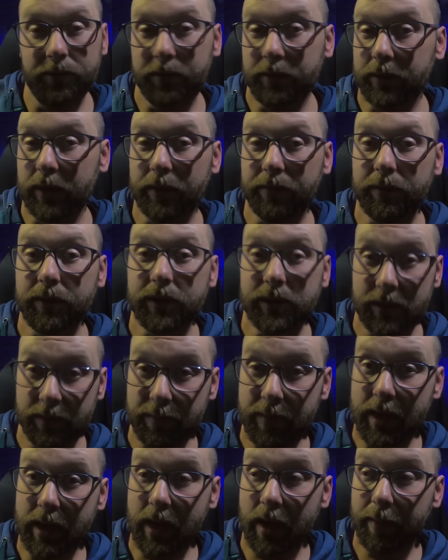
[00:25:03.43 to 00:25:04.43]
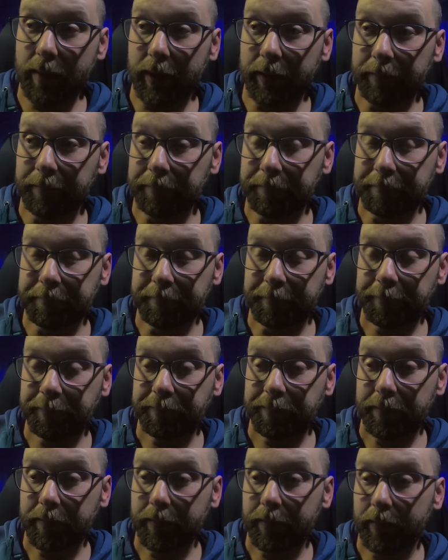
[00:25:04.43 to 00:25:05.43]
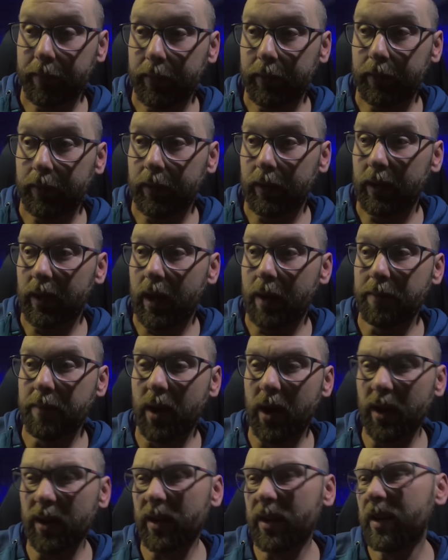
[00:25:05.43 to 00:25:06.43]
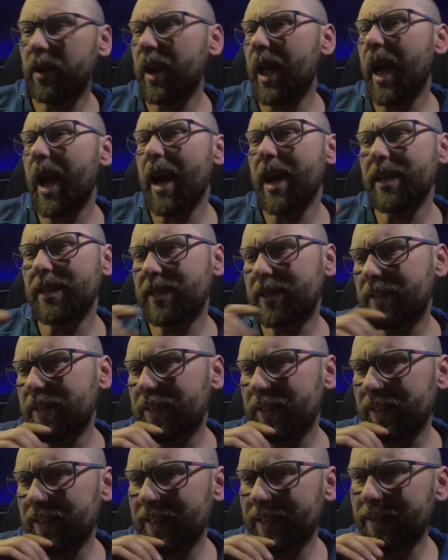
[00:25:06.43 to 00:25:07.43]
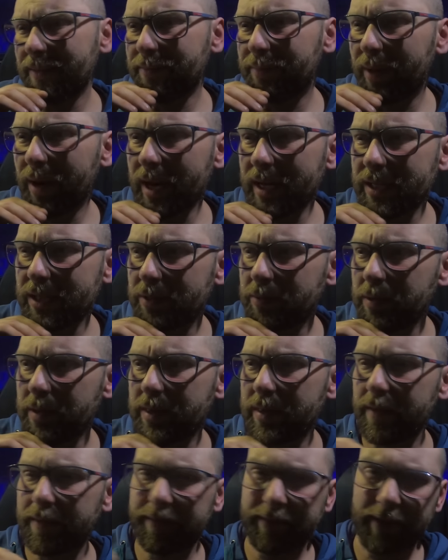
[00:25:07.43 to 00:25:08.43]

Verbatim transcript: you'll definitely see me coming. I'm not as impressed with the